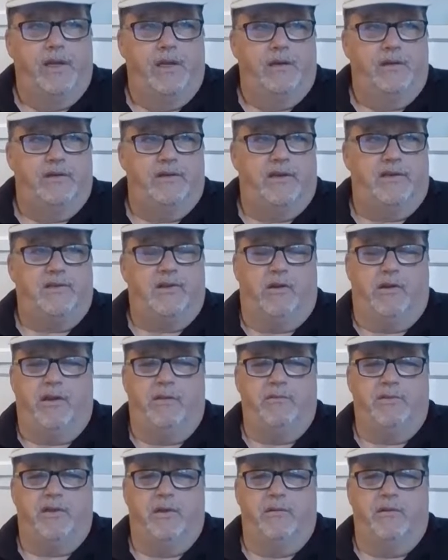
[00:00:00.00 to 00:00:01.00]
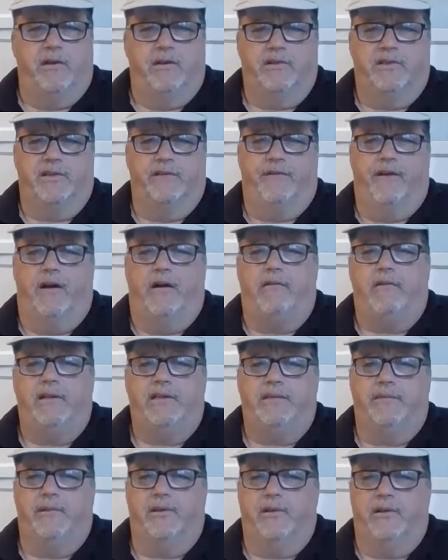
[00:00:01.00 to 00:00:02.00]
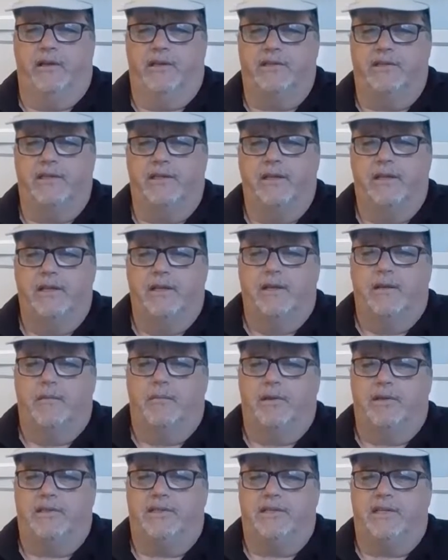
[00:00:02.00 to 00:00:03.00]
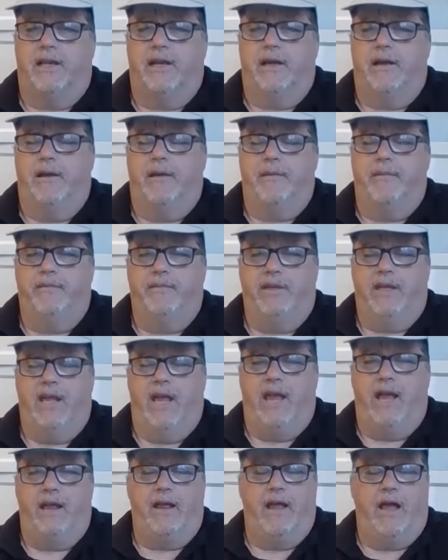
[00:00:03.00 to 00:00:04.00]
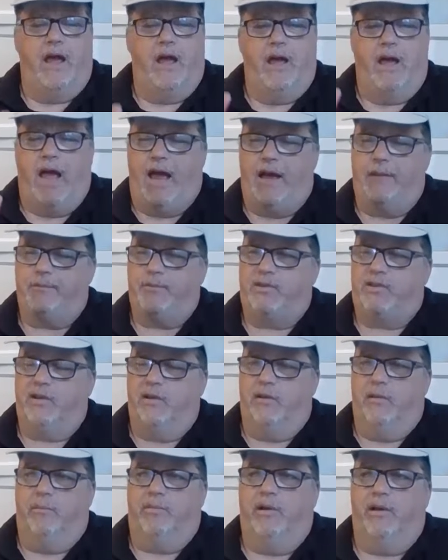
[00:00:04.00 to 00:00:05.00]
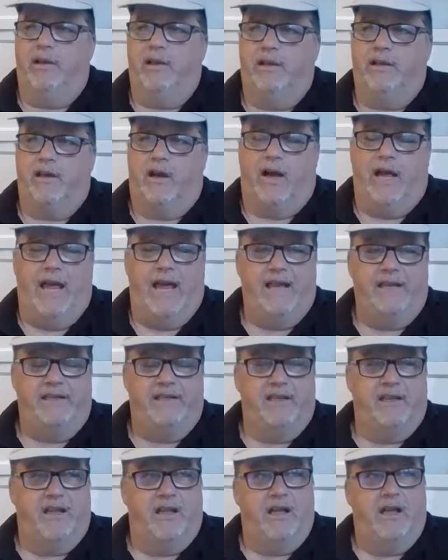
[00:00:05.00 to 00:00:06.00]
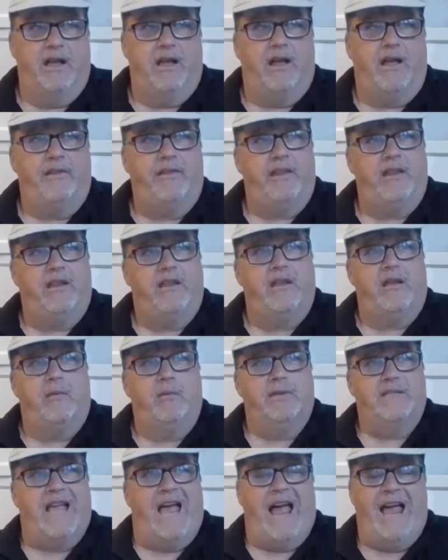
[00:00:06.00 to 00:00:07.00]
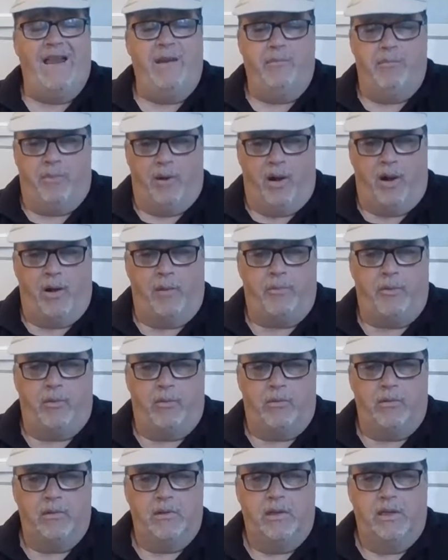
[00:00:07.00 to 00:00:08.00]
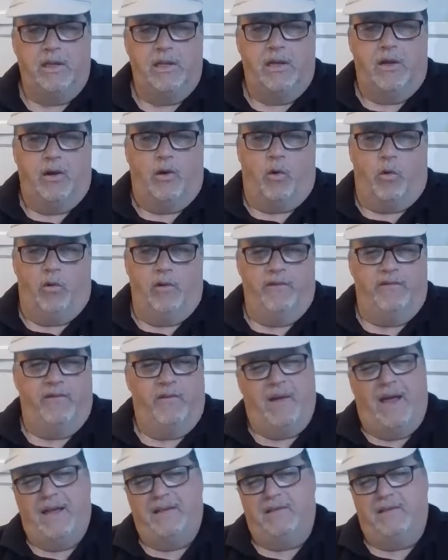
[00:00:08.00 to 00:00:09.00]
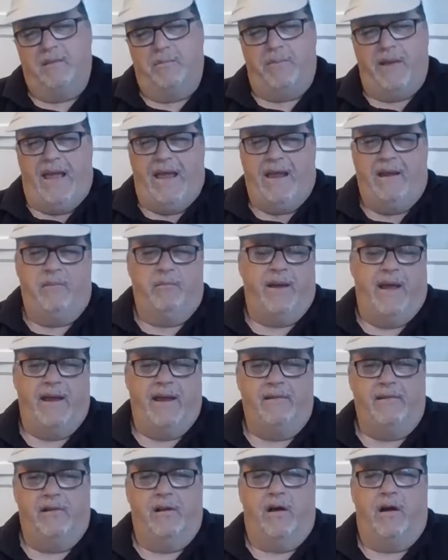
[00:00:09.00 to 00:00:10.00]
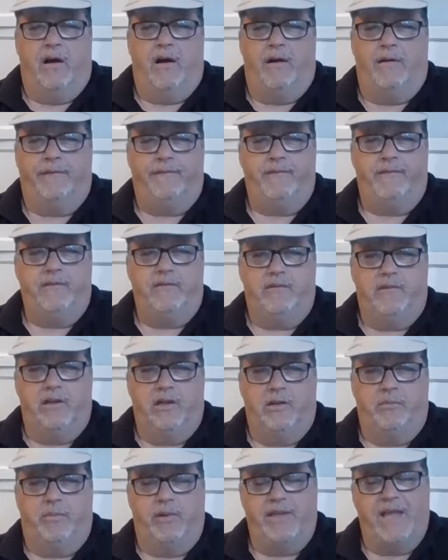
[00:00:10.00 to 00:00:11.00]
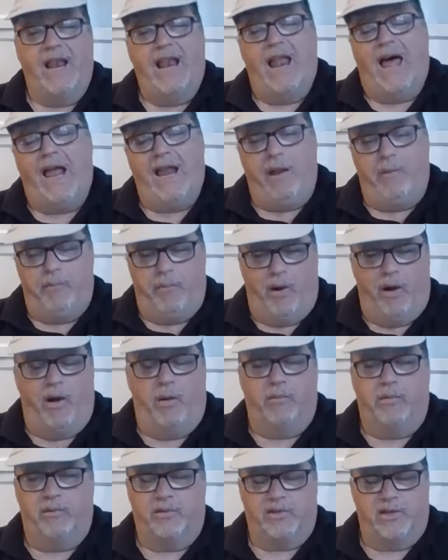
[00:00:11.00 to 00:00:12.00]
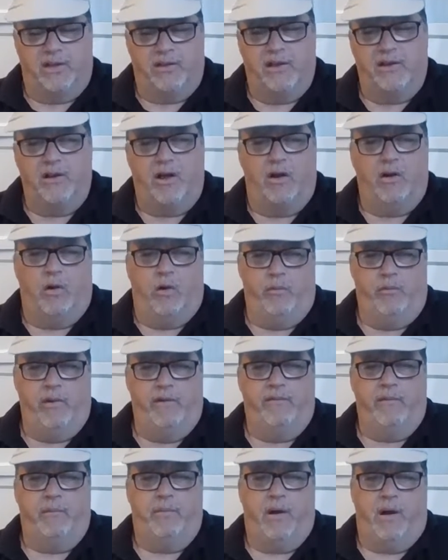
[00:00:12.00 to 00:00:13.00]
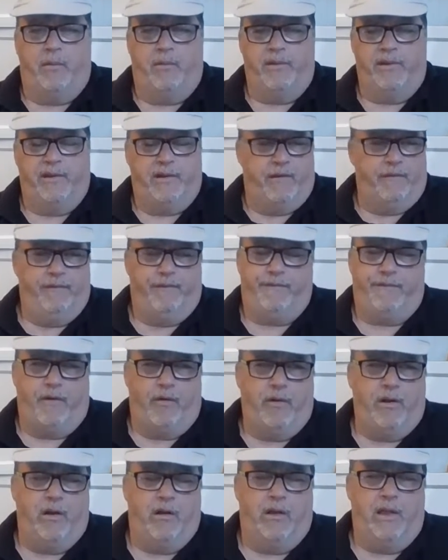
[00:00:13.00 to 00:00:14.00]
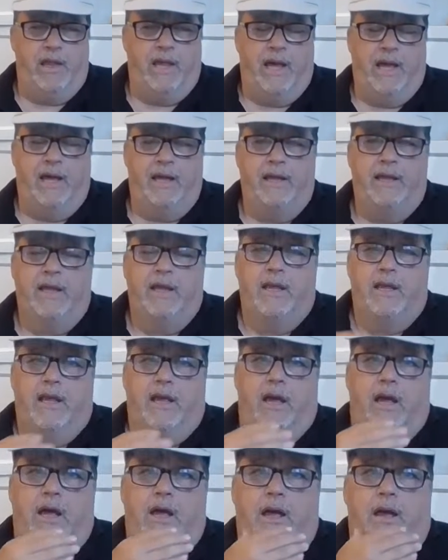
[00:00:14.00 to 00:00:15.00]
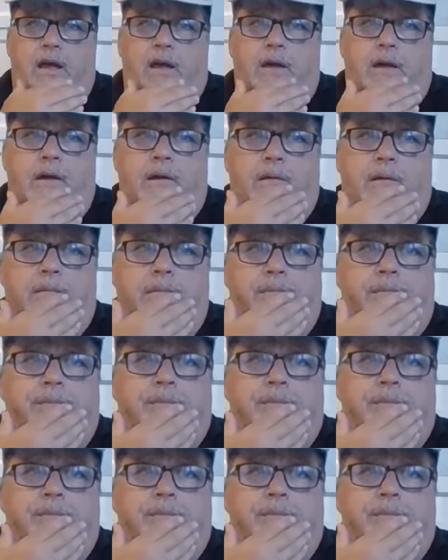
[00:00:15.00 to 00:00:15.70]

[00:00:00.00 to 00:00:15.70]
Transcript: just like he was going on safari, to be honest. But absolutely brilliant. I had I think it was 8 barbel all of about pound, pound and a half. But they're lake barbels, so they're not like river barbel. They don't fight like that. I